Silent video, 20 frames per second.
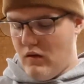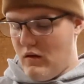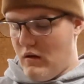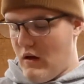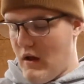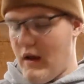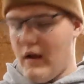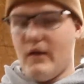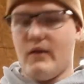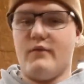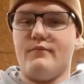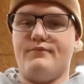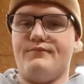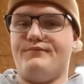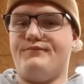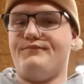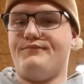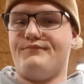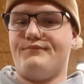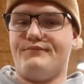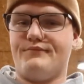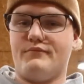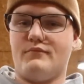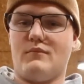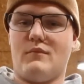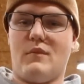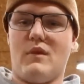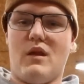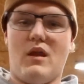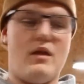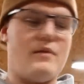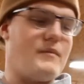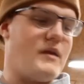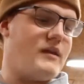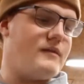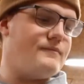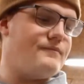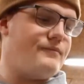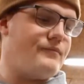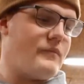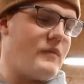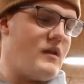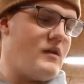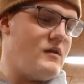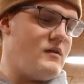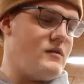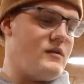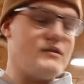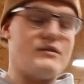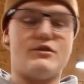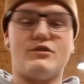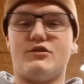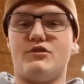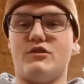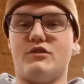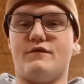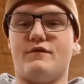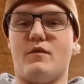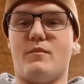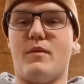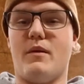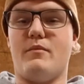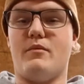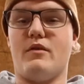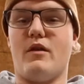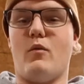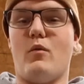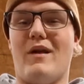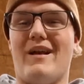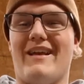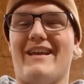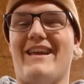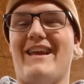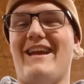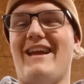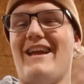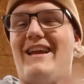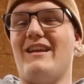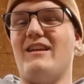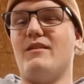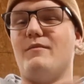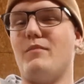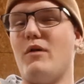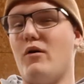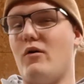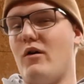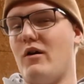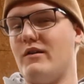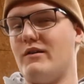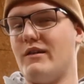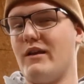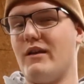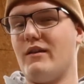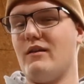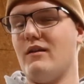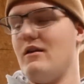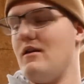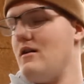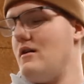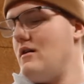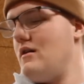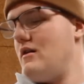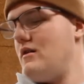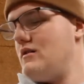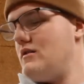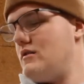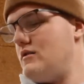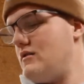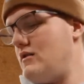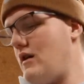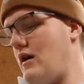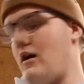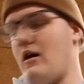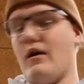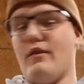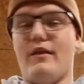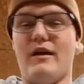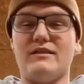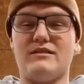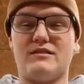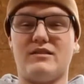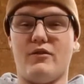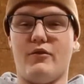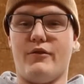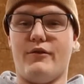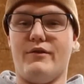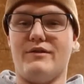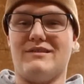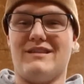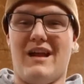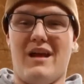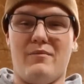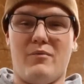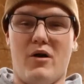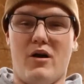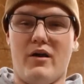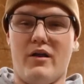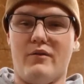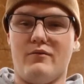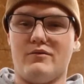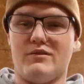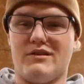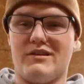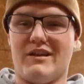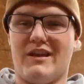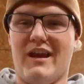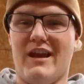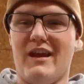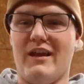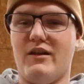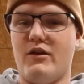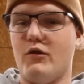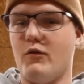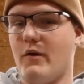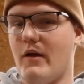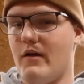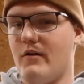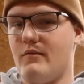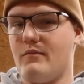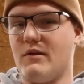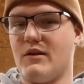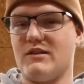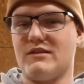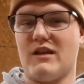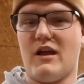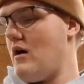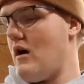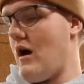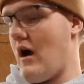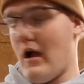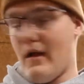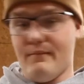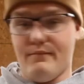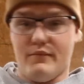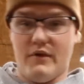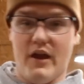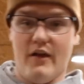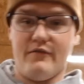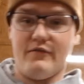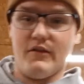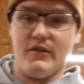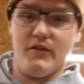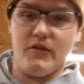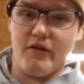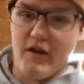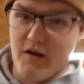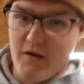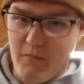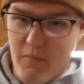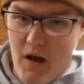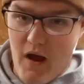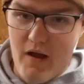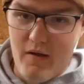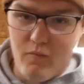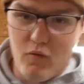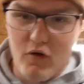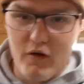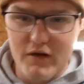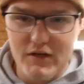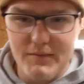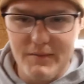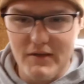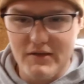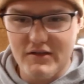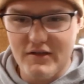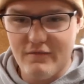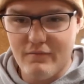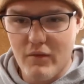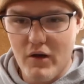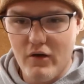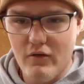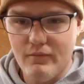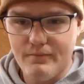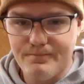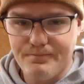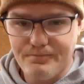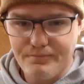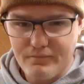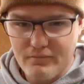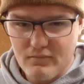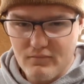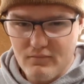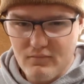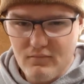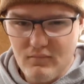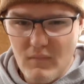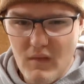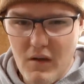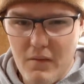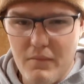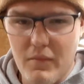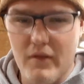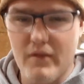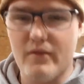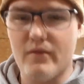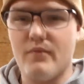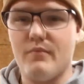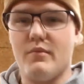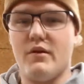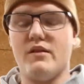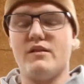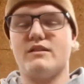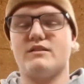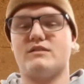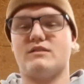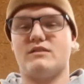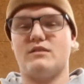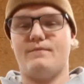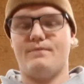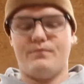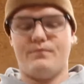And I mean, this is just for people that want to get into bow hunting. That's the only reason I bought it, was to get into it, because I'm definitely looking to buy a more expensive bow. But this